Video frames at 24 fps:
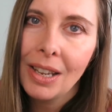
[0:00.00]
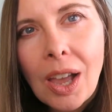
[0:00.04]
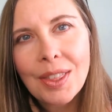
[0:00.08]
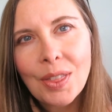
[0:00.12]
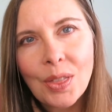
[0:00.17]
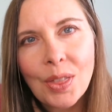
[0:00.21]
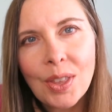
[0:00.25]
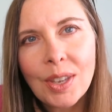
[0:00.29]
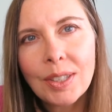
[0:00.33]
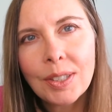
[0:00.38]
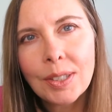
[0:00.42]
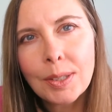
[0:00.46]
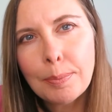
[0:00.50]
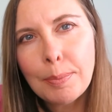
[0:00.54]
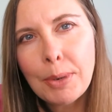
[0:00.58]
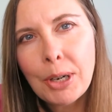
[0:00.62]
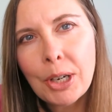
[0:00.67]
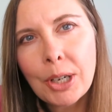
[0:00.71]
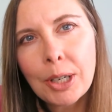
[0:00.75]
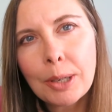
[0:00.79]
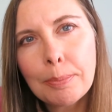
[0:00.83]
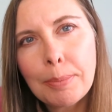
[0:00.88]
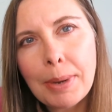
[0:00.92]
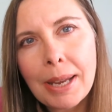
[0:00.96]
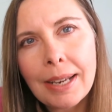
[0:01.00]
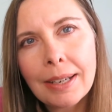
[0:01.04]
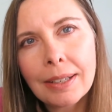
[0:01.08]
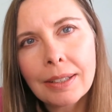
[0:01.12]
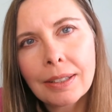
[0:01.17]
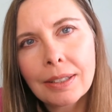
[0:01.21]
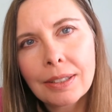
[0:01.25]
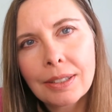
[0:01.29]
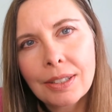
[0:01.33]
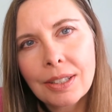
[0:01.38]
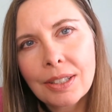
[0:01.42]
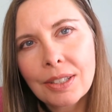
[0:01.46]
This Merrick
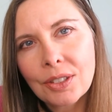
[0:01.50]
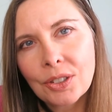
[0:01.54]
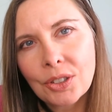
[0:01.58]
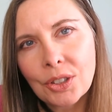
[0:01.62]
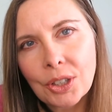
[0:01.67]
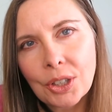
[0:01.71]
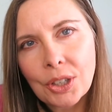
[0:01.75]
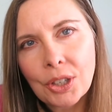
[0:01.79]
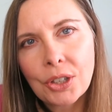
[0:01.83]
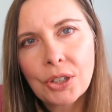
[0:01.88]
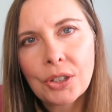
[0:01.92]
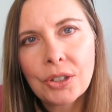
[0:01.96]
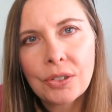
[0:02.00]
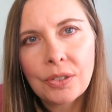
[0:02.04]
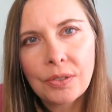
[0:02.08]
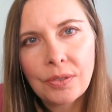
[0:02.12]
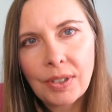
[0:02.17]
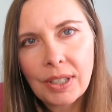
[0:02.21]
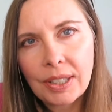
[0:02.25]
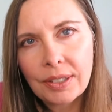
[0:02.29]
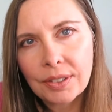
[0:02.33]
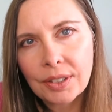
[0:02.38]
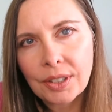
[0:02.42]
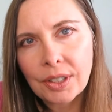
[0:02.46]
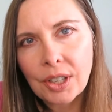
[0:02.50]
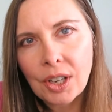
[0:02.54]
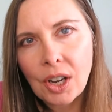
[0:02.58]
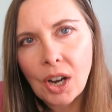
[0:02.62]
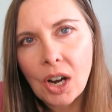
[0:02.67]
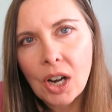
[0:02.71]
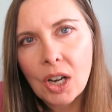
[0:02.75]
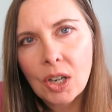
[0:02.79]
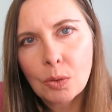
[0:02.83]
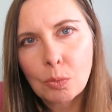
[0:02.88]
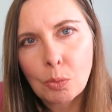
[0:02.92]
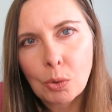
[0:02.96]
Bank secured Visa
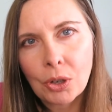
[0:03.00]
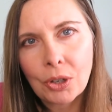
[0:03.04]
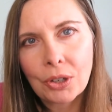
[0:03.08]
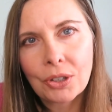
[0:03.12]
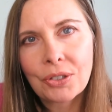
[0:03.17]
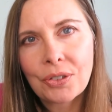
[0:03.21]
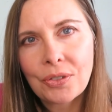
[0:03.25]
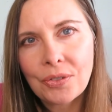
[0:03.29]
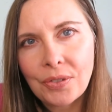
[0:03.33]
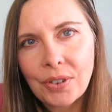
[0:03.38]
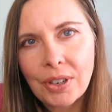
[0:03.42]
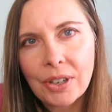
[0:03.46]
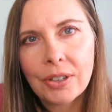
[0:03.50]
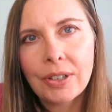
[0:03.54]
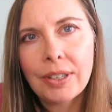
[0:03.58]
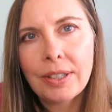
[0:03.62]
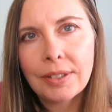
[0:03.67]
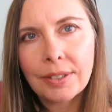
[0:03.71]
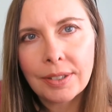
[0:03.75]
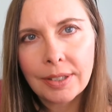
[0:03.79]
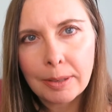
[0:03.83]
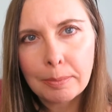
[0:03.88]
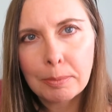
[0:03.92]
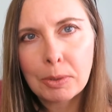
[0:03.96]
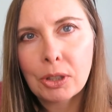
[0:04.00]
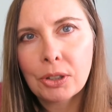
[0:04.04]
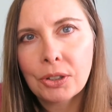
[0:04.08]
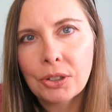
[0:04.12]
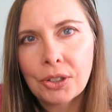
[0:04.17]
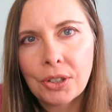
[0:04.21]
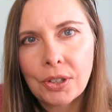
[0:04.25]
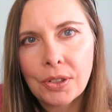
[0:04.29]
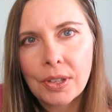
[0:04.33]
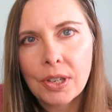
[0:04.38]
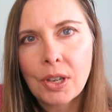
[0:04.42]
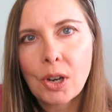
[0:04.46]
card works very similar
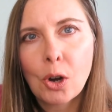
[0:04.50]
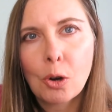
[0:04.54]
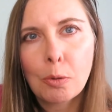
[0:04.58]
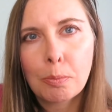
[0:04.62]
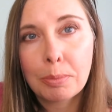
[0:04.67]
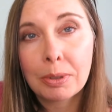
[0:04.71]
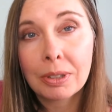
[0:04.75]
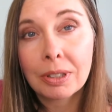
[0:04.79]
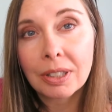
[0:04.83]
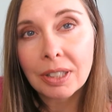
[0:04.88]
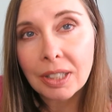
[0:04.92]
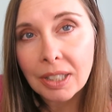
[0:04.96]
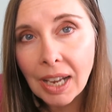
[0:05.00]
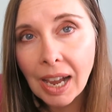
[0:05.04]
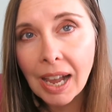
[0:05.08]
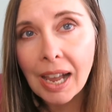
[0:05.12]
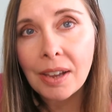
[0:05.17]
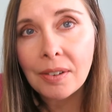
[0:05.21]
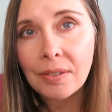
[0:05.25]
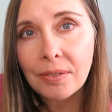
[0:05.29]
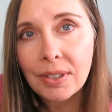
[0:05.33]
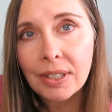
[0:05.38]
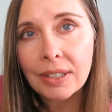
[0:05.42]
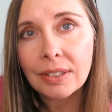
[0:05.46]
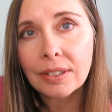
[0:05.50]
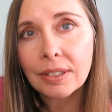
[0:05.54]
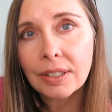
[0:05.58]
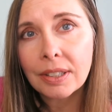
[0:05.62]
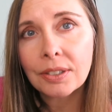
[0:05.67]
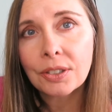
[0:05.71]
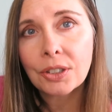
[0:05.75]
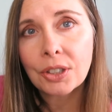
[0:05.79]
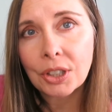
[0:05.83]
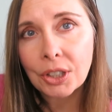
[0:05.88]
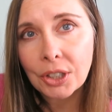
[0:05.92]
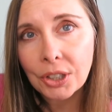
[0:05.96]
to the OpenSky
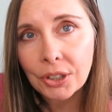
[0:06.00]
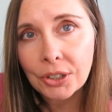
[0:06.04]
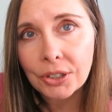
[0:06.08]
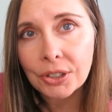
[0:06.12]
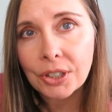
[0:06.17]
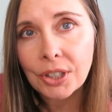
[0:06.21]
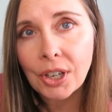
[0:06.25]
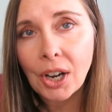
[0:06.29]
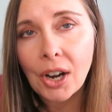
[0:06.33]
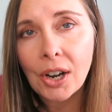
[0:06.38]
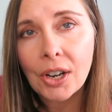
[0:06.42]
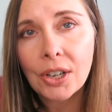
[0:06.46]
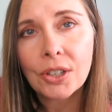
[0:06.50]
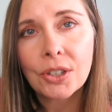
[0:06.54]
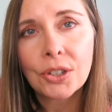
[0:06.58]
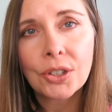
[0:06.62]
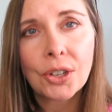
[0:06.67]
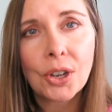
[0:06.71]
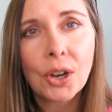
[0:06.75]
Visa secured card.